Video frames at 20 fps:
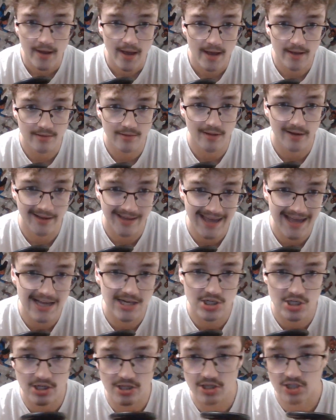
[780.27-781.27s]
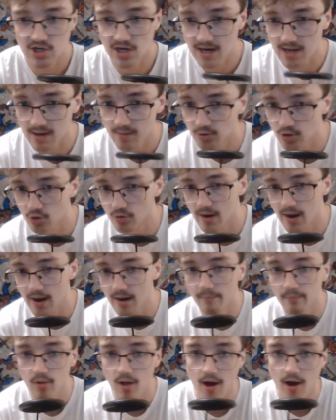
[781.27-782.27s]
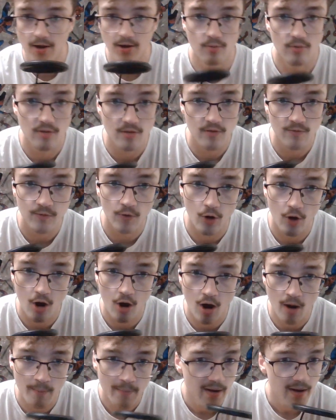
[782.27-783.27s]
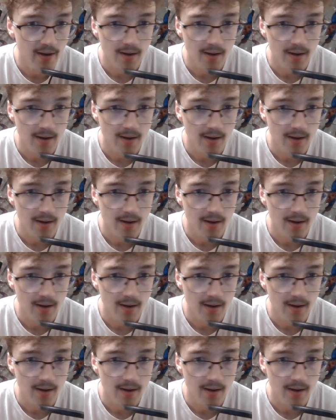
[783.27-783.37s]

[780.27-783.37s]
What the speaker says: And occasionally JDM would go down and block it with his forearm.